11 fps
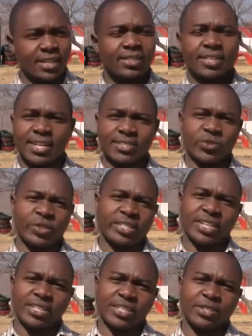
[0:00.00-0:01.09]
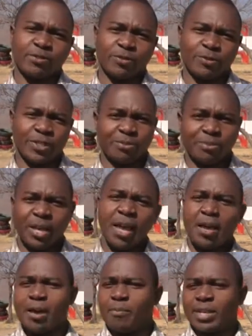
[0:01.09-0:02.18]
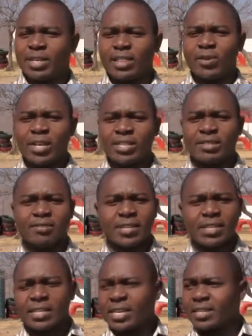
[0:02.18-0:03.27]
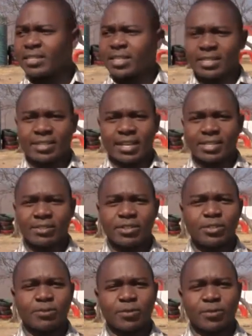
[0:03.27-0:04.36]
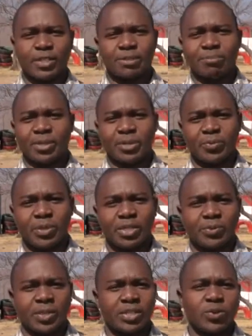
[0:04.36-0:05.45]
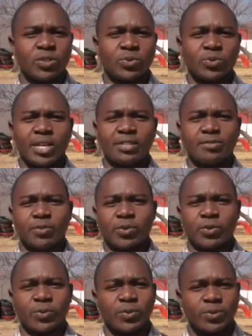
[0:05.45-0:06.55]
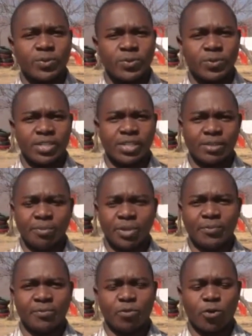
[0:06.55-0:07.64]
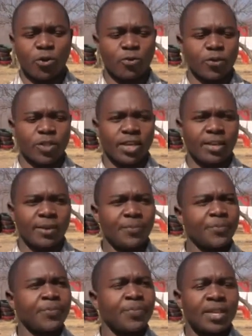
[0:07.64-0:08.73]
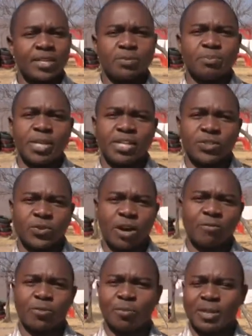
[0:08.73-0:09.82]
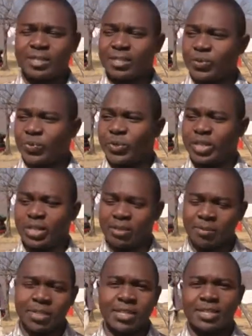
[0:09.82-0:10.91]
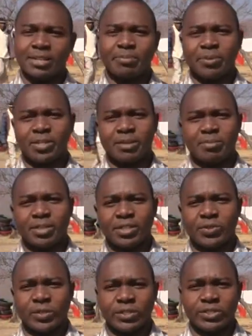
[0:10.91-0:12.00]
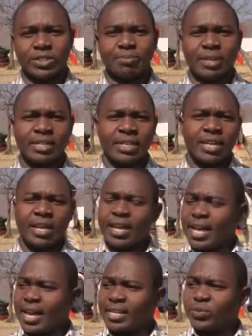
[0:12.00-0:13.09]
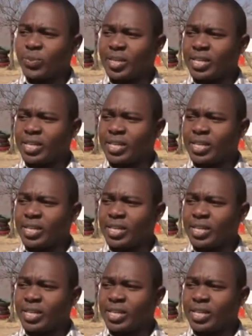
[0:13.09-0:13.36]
x-ray is not suggestive of TB. But otherwise, if the x-ray is suggestive of TB, we don't wait for TB, for the smear to come from Maseru. We immediately put the patient on treatment, and